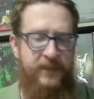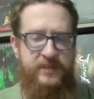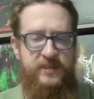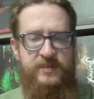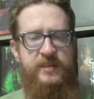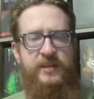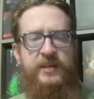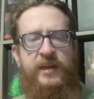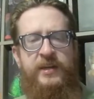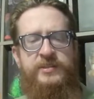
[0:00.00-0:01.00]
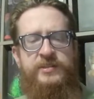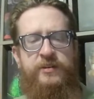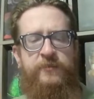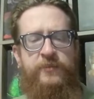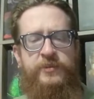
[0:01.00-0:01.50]
is the
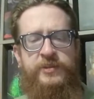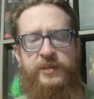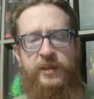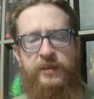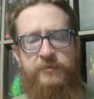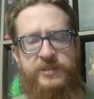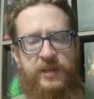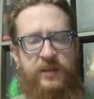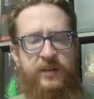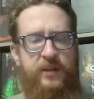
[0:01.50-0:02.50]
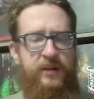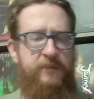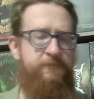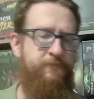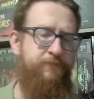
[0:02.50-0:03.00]
Kickstarter version that they were selling there.
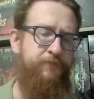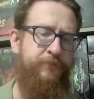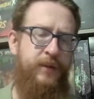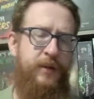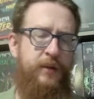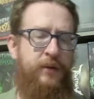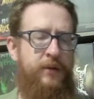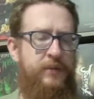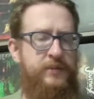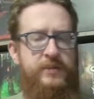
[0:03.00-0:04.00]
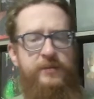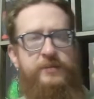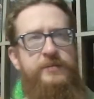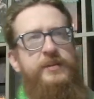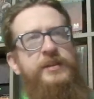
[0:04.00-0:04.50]
So
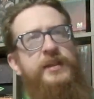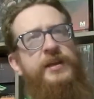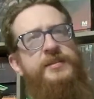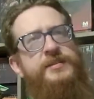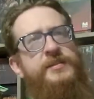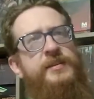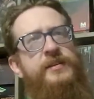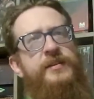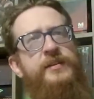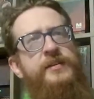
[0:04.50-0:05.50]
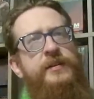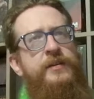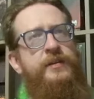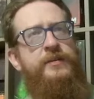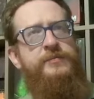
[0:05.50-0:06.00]
nice
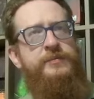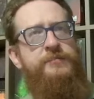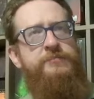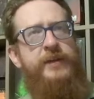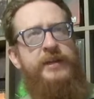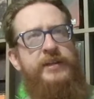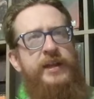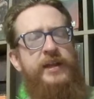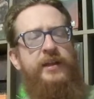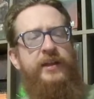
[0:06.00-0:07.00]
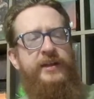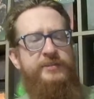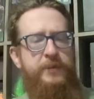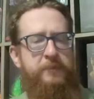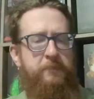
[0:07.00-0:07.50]
magnetic
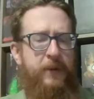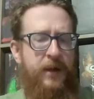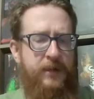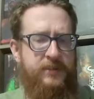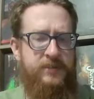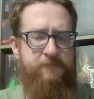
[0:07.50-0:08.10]
clasping box.